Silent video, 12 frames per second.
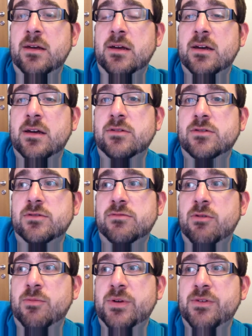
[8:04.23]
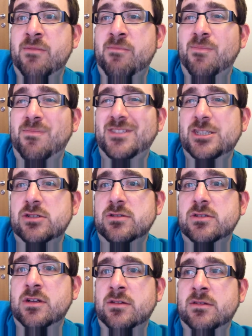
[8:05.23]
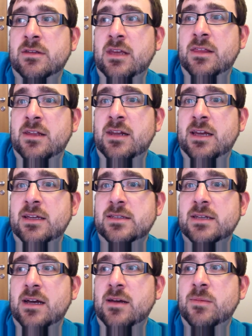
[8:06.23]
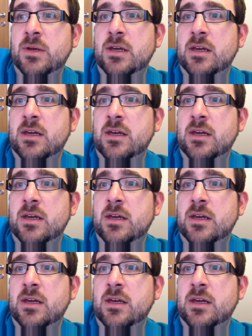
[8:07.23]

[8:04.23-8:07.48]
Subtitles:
I got to the rugby ground just on in the nick of time,